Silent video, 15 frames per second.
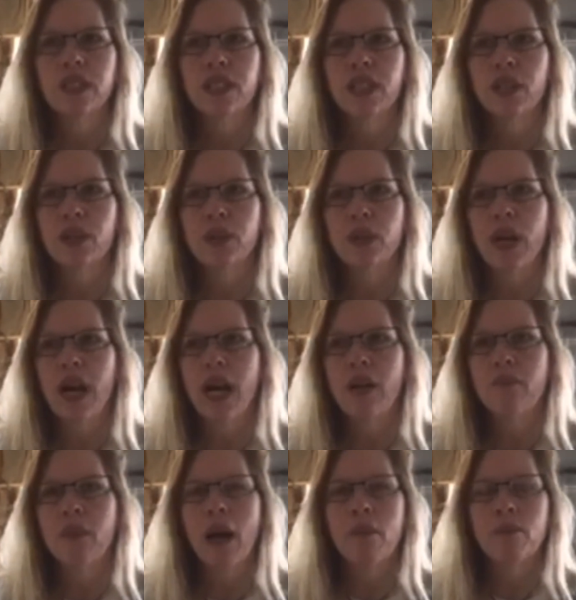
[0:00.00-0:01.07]
you know,
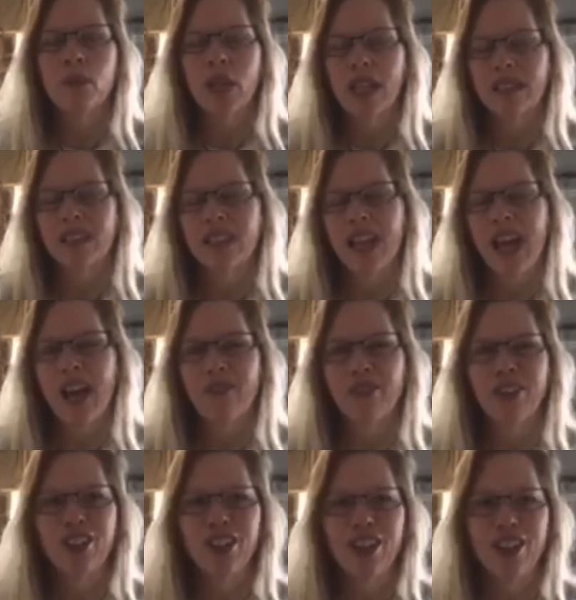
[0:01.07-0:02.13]
I'm blessed to have
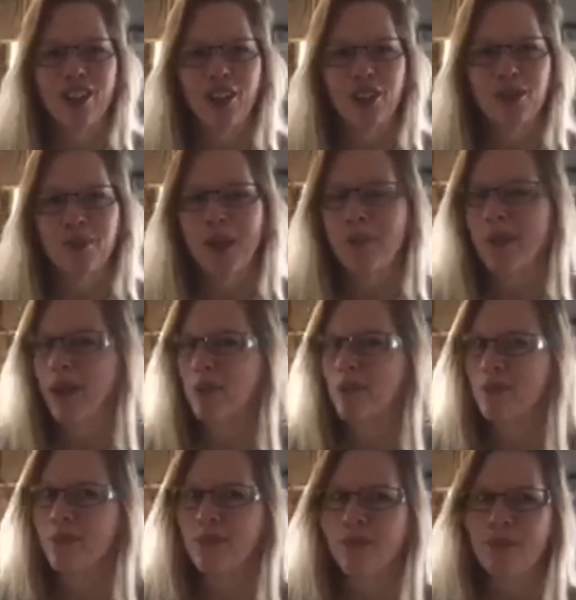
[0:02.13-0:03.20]
good huggers. My
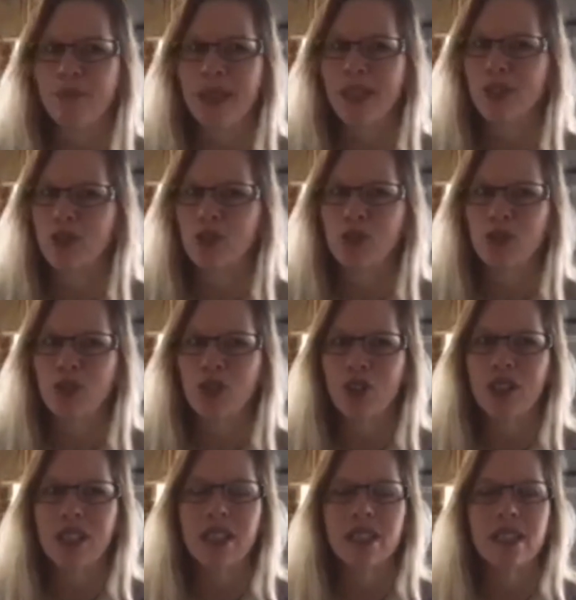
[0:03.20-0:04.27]
mountain man
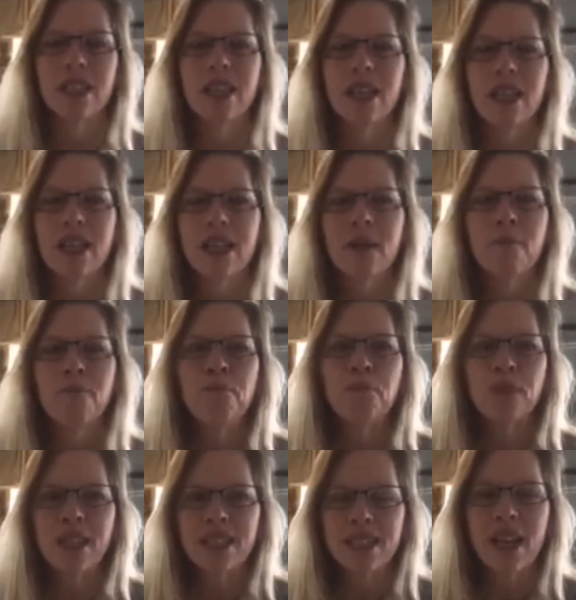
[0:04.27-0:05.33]
junior
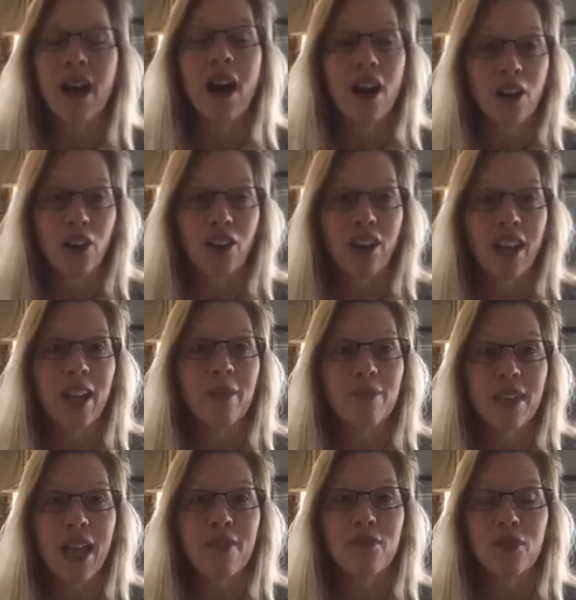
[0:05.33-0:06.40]
is a hugger, and I'm
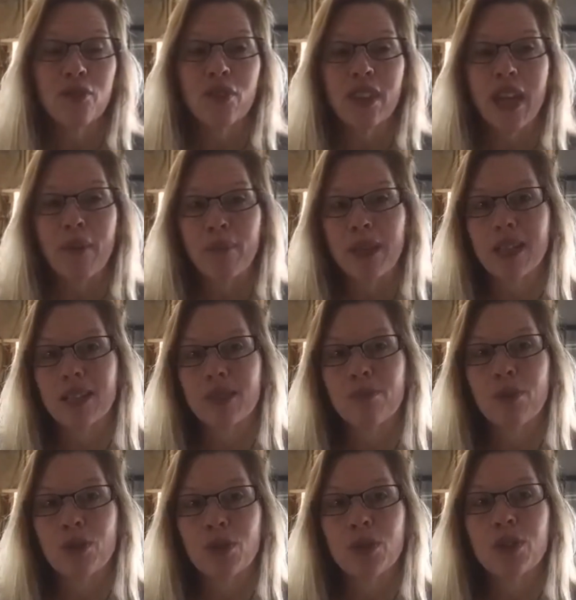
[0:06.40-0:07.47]
thankful for that because
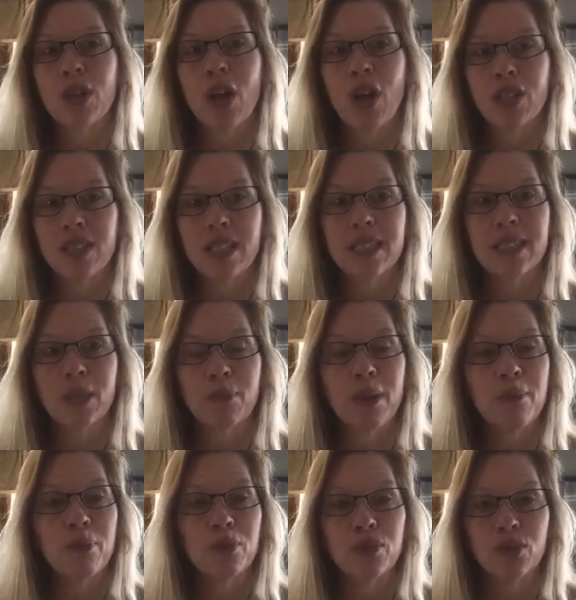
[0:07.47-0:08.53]
most autistic
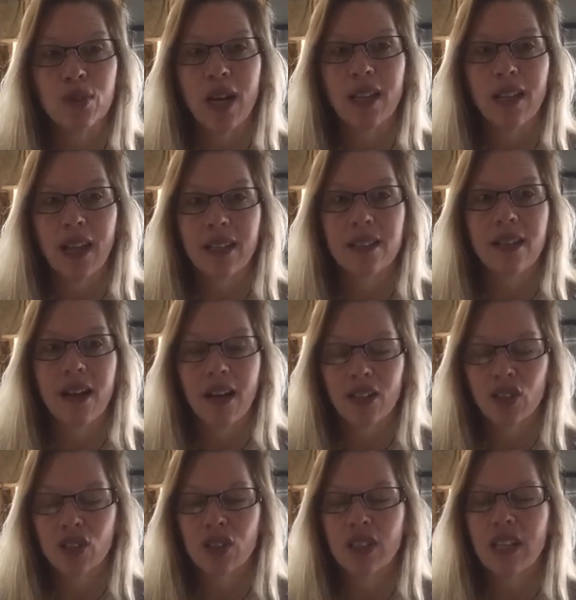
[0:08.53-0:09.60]
people do not like
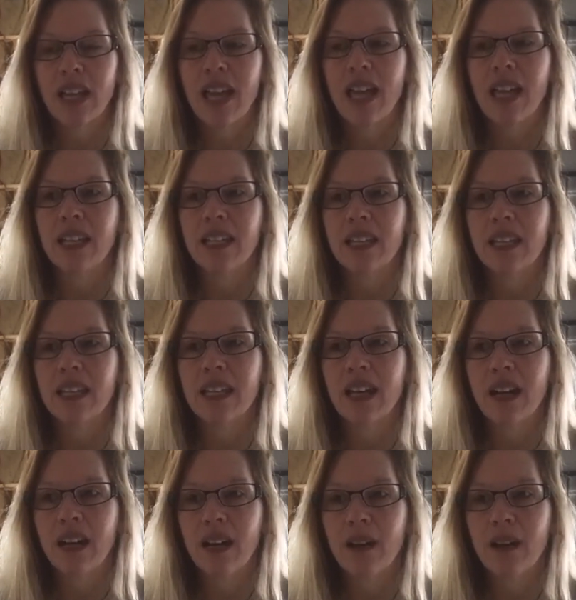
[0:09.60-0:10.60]
touch, and